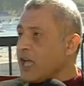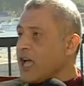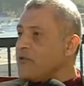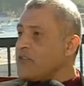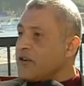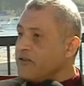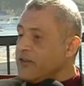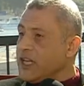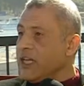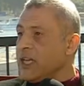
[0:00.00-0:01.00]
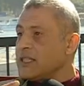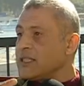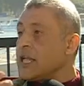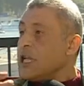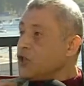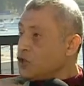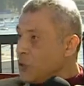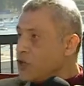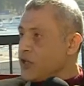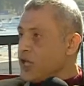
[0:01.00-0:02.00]
how they are feelings
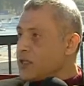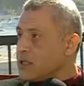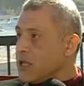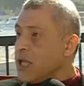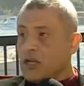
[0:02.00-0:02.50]
towards us.